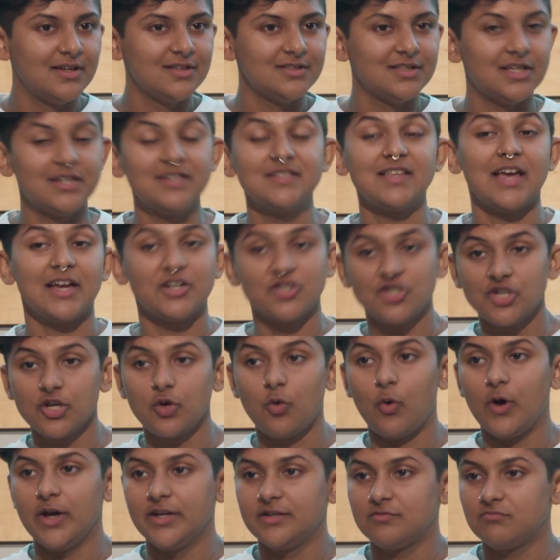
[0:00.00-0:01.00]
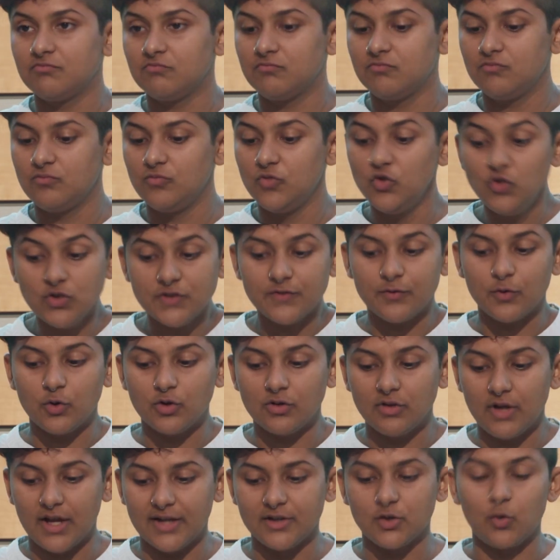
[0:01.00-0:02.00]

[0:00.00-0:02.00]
that is actually quite useful and